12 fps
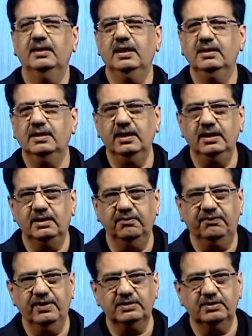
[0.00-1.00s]
In the
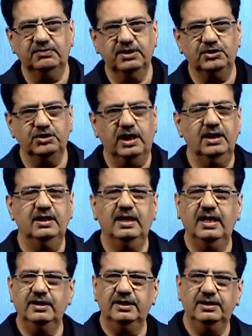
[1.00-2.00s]
interface of the child
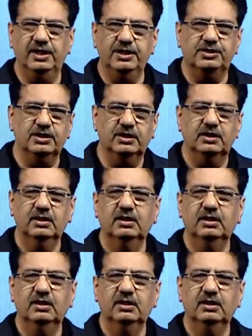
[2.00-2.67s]
and the teacher.